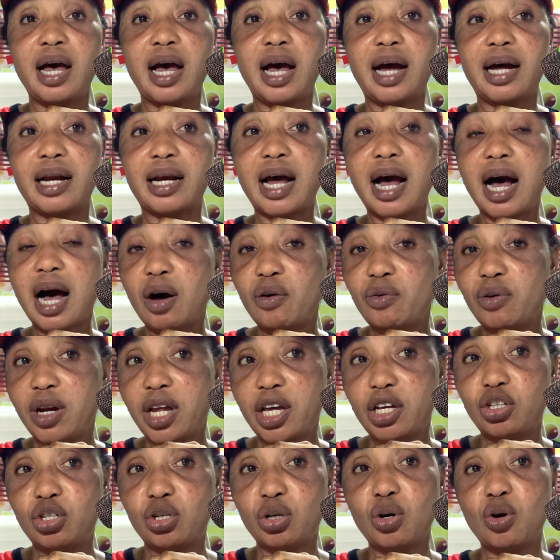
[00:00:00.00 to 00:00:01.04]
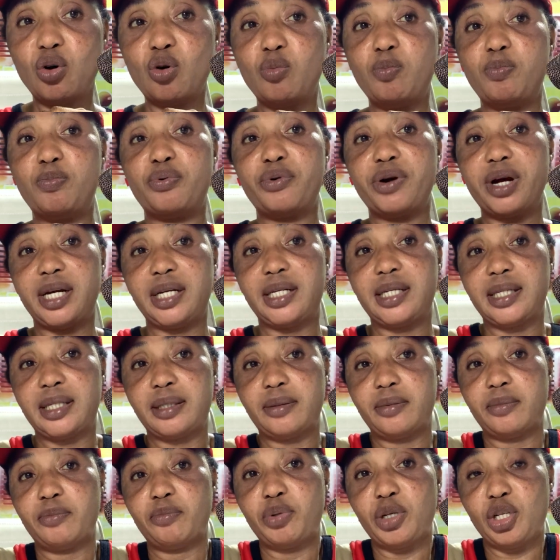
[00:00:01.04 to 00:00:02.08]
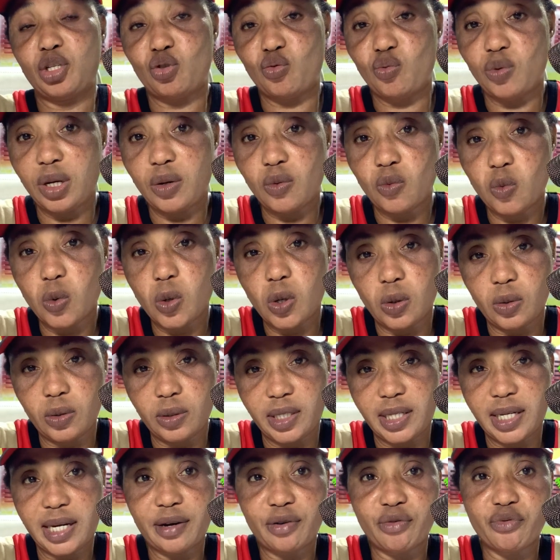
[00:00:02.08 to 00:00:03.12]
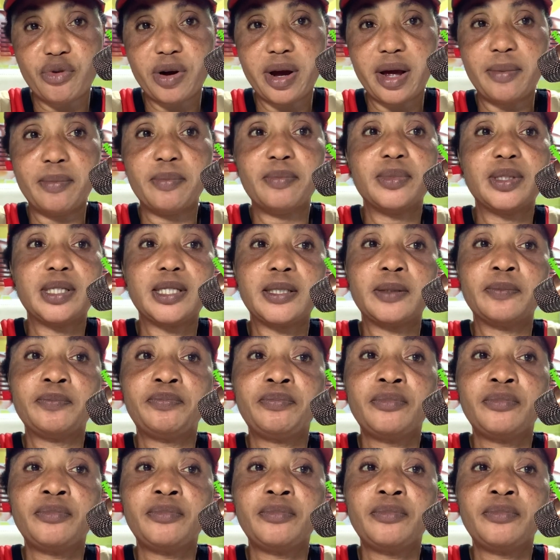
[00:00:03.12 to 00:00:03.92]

and how nature operates between worlds and realms.